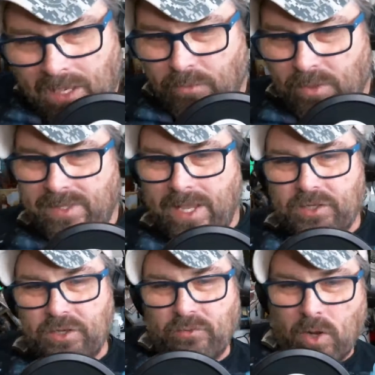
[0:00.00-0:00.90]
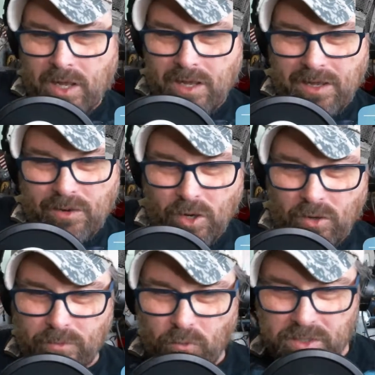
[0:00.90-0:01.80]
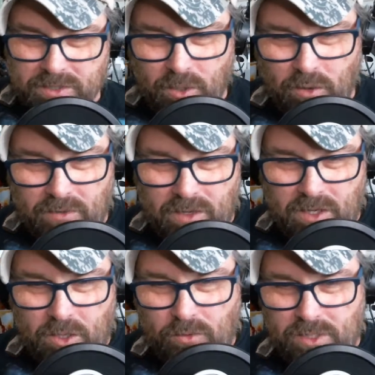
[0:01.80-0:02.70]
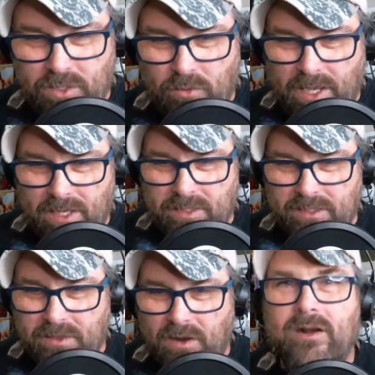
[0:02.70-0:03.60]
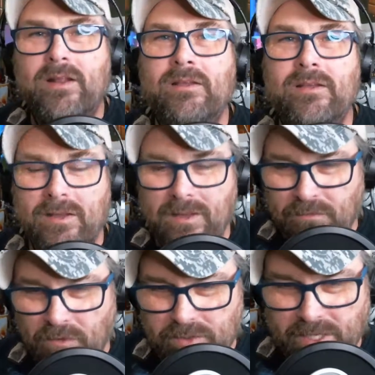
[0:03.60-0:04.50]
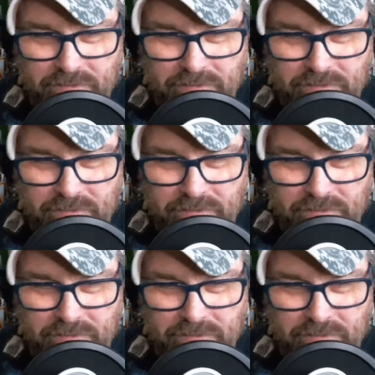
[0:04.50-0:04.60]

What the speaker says: Anyways, thanks you, wrote Borskova, who is Okasich's third, folks, and